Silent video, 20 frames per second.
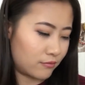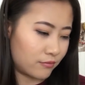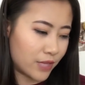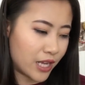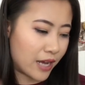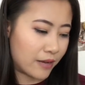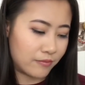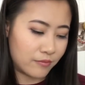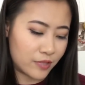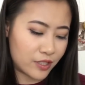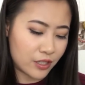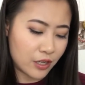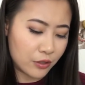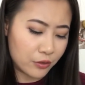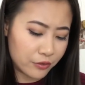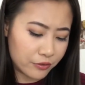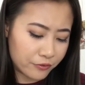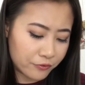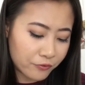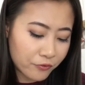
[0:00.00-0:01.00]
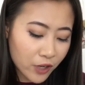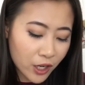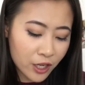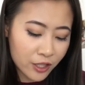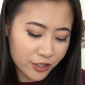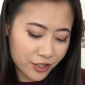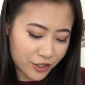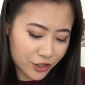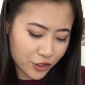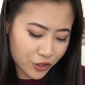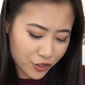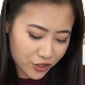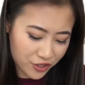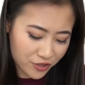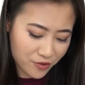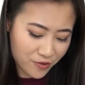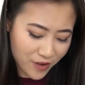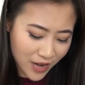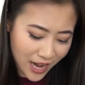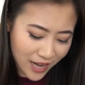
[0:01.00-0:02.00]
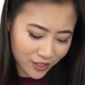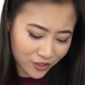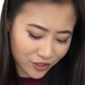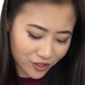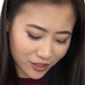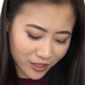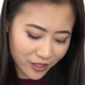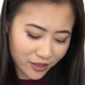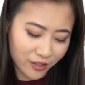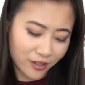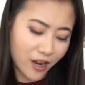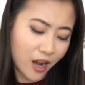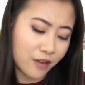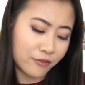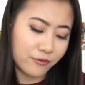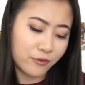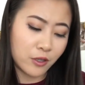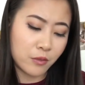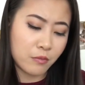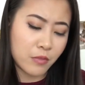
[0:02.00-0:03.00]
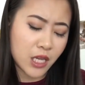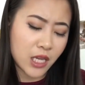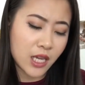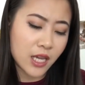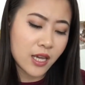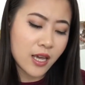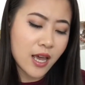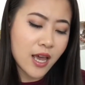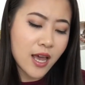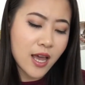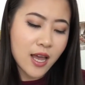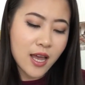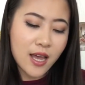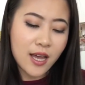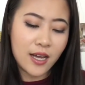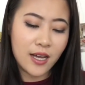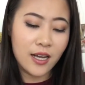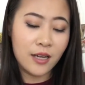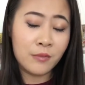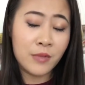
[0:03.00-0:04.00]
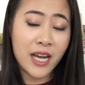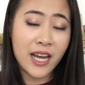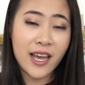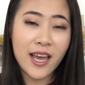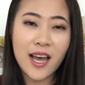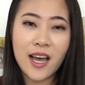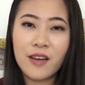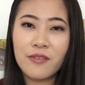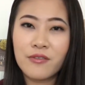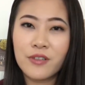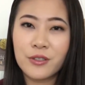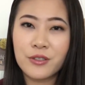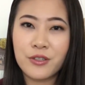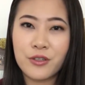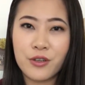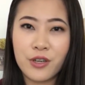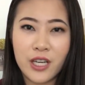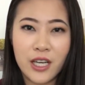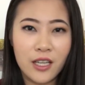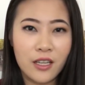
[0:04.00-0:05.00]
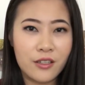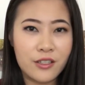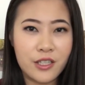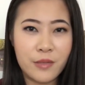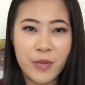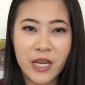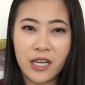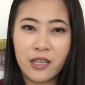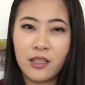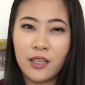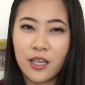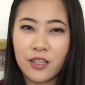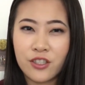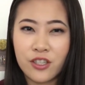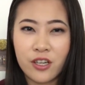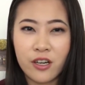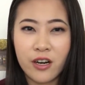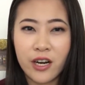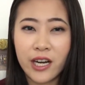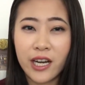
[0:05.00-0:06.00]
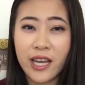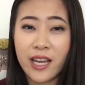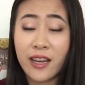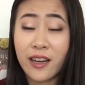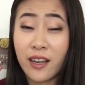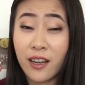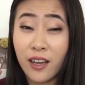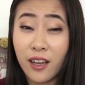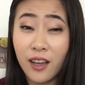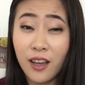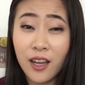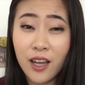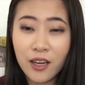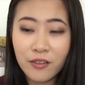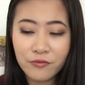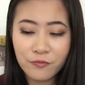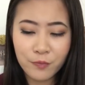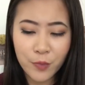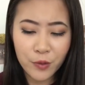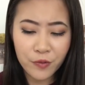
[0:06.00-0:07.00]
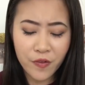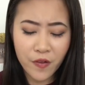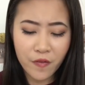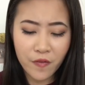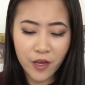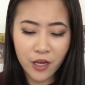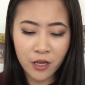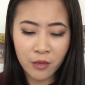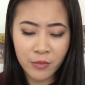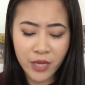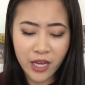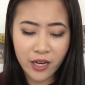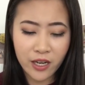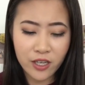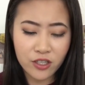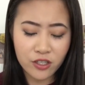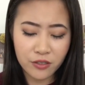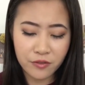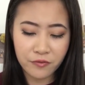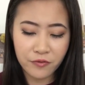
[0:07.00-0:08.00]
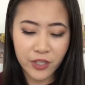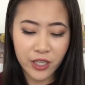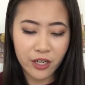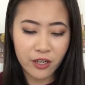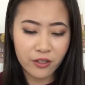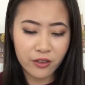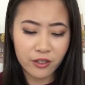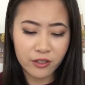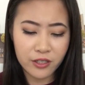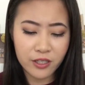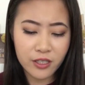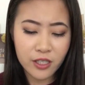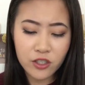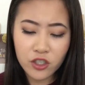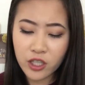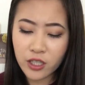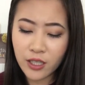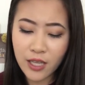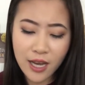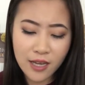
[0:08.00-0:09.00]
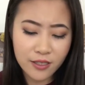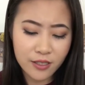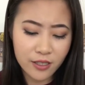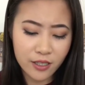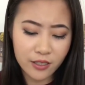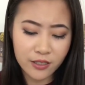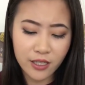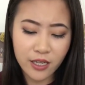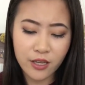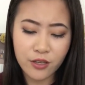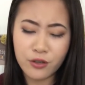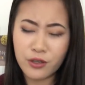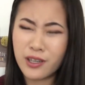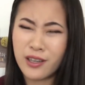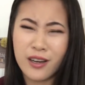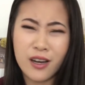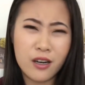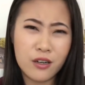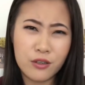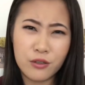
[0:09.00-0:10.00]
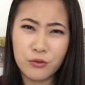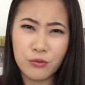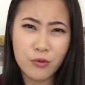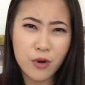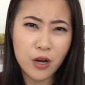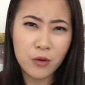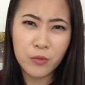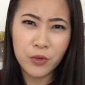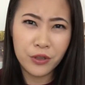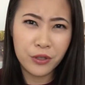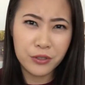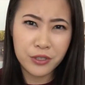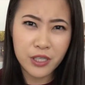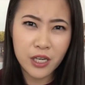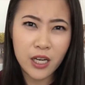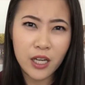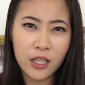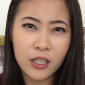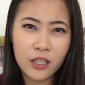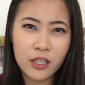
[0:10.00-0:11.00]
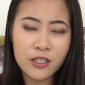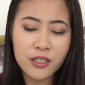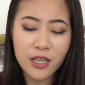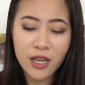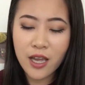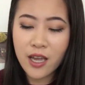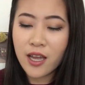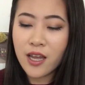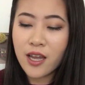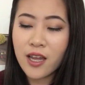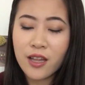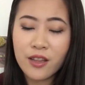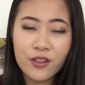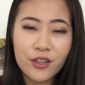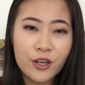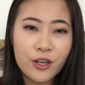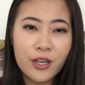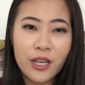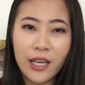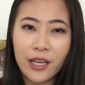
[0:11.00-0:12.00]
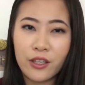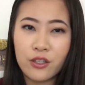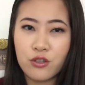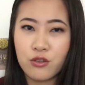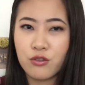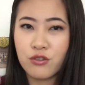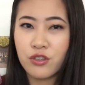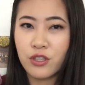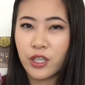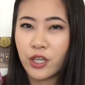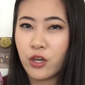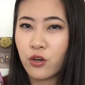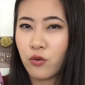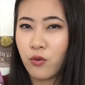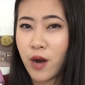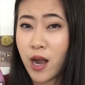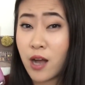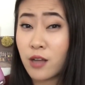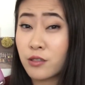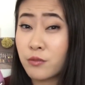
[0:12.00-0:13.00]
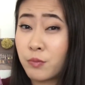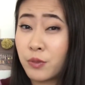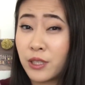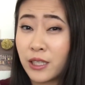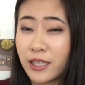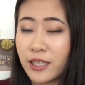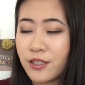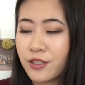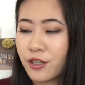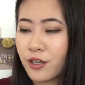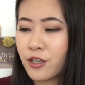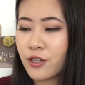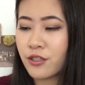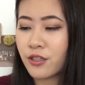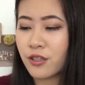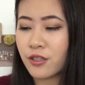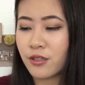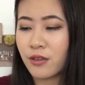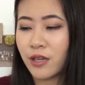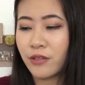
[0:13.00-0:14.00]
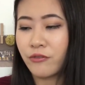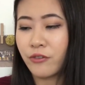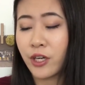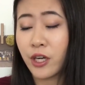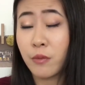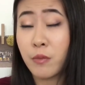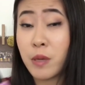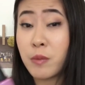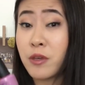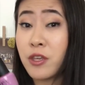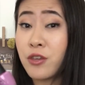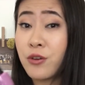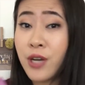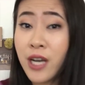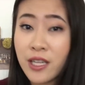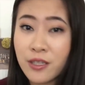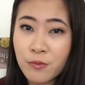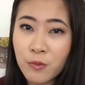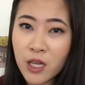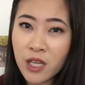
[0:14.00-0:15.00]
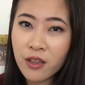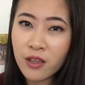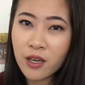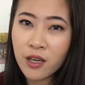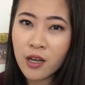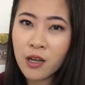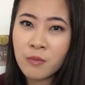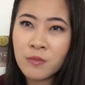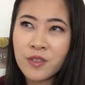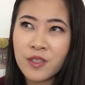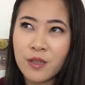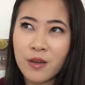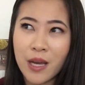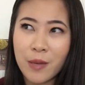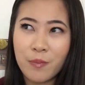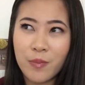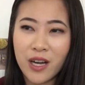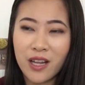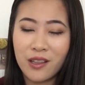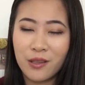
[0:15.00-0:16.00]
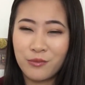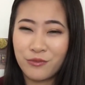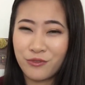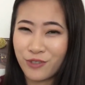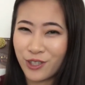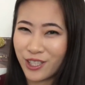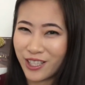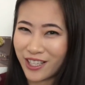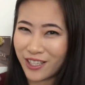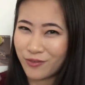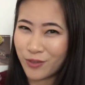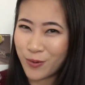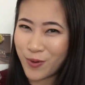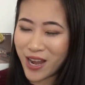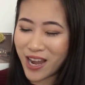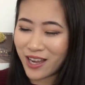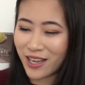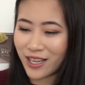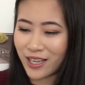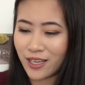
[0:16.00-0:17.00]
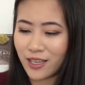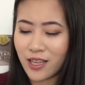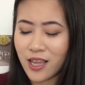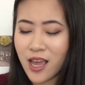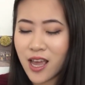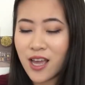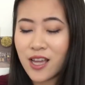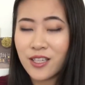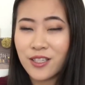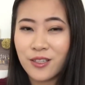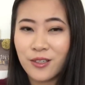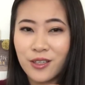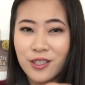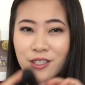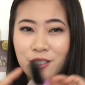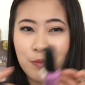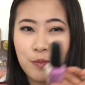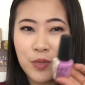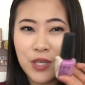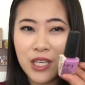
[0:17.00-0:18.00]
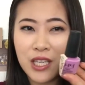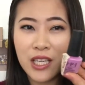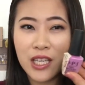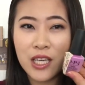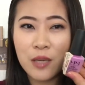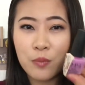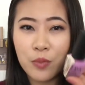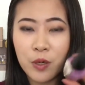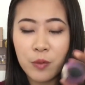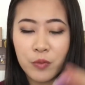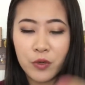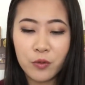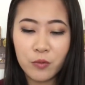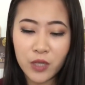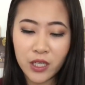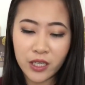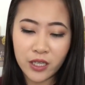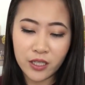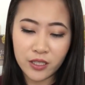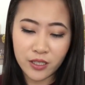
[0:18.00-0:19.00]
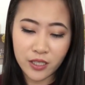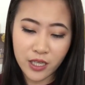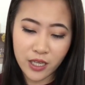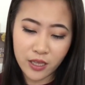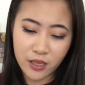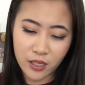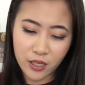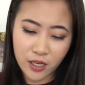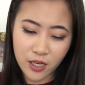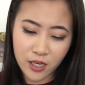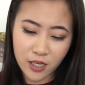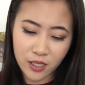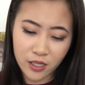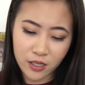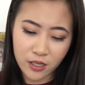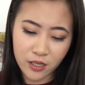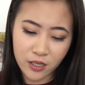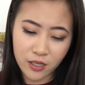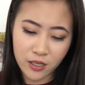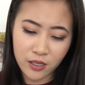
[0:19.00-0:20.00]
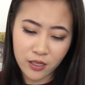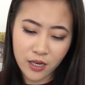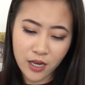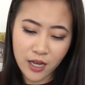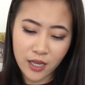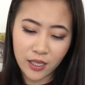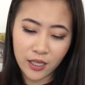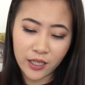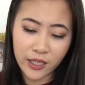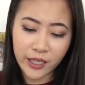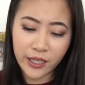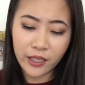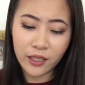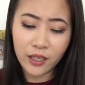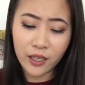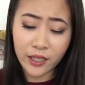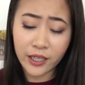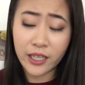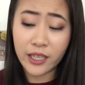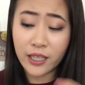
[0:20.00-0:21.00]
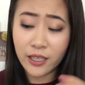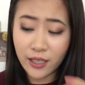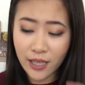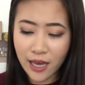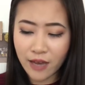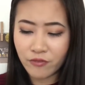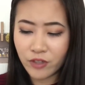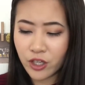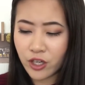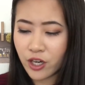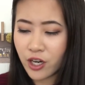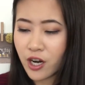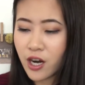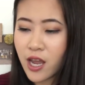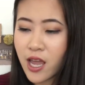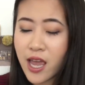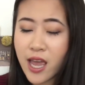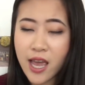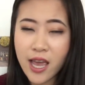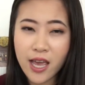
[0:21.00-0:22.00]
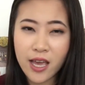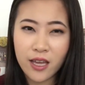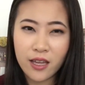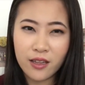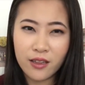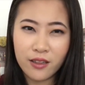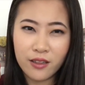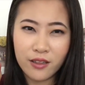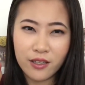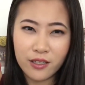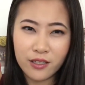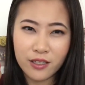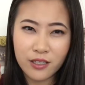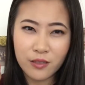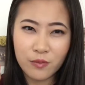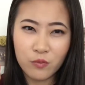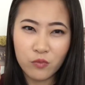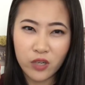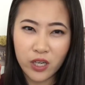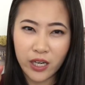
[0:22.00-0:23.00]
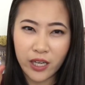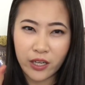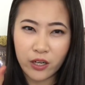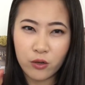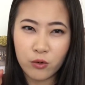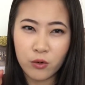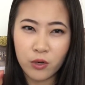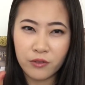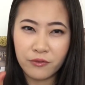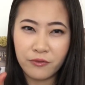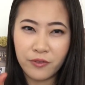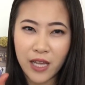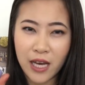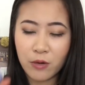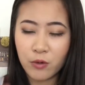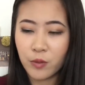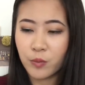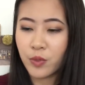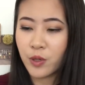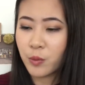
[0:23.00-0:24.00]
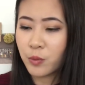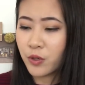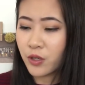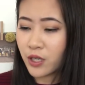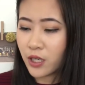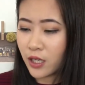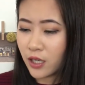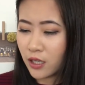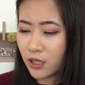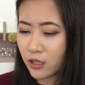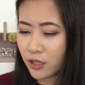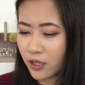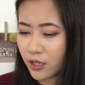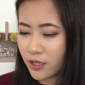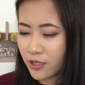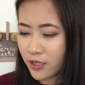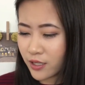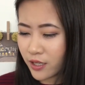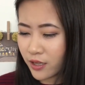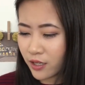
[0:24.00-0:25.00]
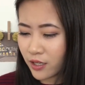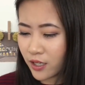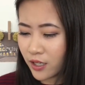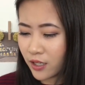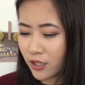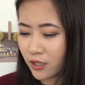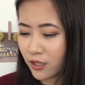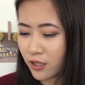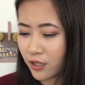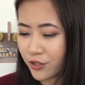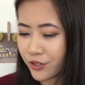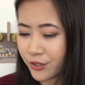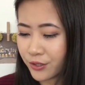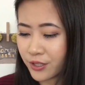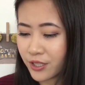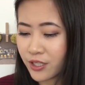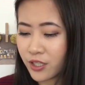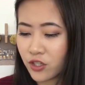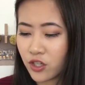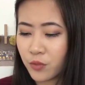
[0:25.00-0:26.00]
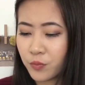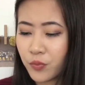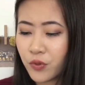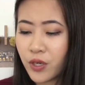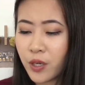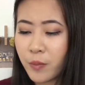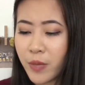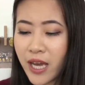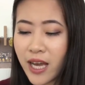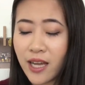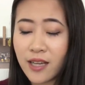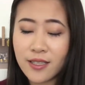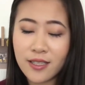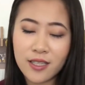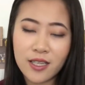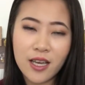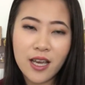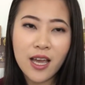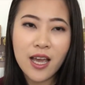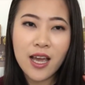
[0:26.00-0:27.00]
Yeah, so first two, actually, they're not for me. I have those two colors in my collection already, and I love both of them, and I just figured they're such classics and you cannot go wrong with those colors. They're like usually crowd pleasers, so I figure maybe you guys want them, so I bought them for the giveaway again. So this pinky purple one is in the color Lucky Lucky Lavender, and this more like cornflower purple color is in the color You're Such a Buddha Pest.